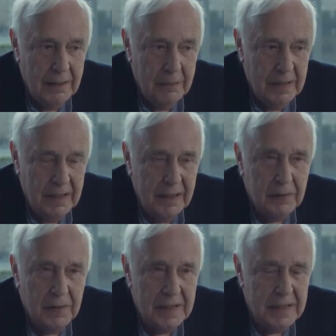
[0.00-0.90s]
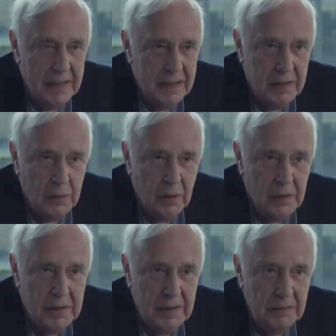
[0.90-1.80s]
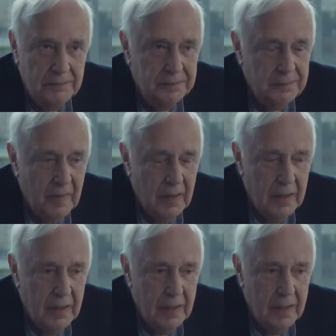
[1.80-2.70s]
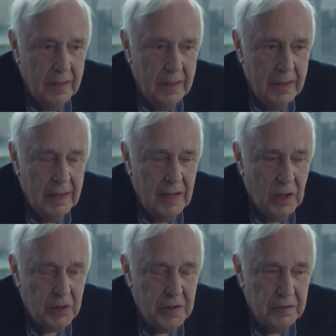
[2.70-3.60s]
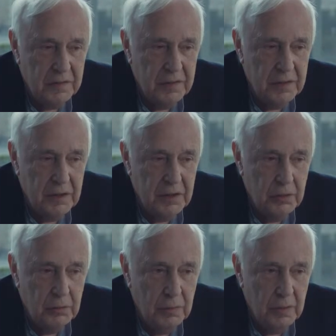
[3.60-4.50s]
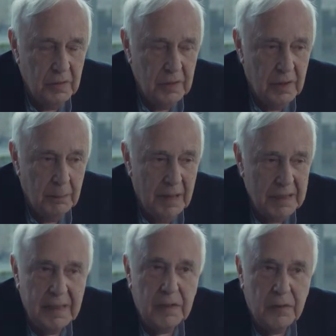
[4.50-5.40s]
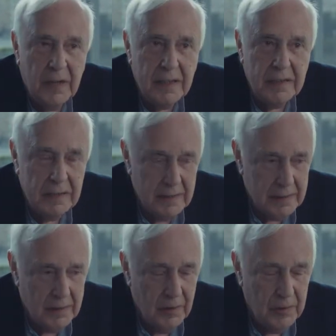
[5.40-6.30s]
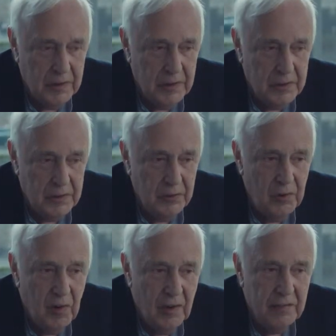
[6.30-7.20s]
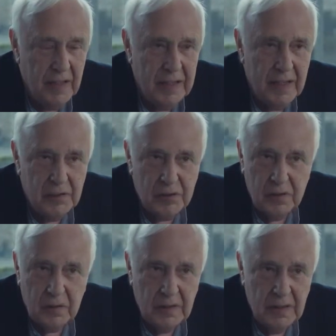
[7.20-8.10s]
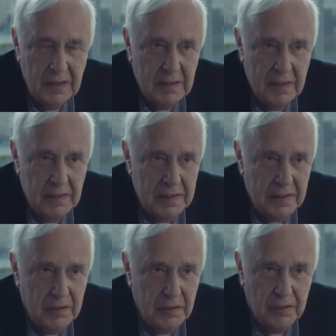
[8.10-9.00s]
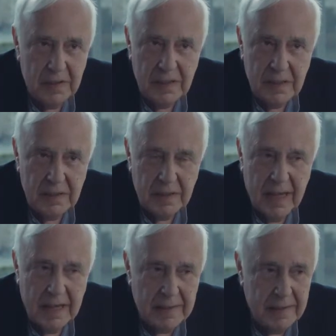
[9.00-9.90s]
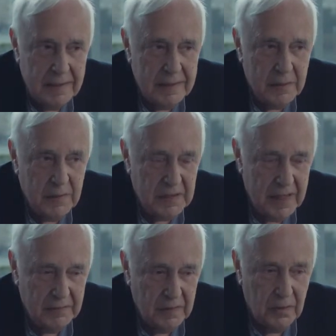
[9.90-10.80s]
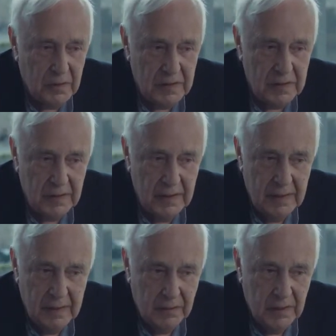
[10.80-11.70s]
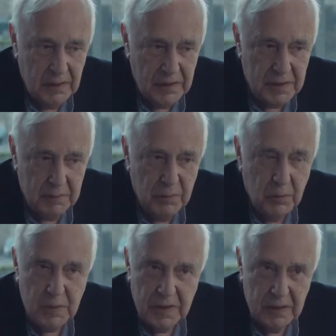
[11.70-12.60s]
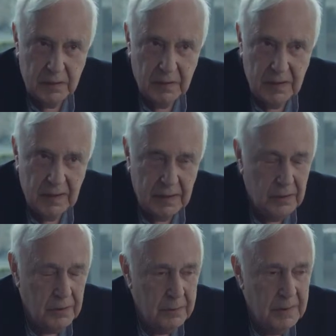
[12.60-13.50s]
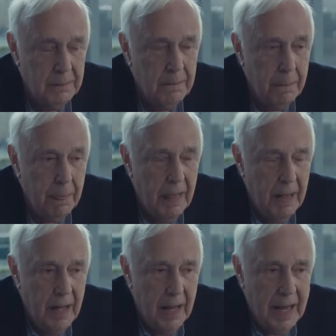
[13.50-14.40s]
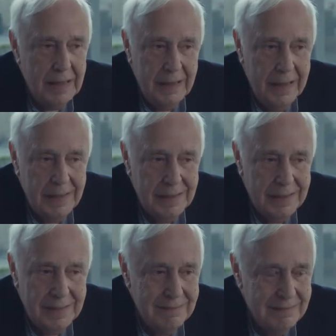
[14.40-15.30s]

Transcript: big increase in inequality. A lot of the new money created has gone into financial securities and assets which haven't got a real support in the real economy. And there's,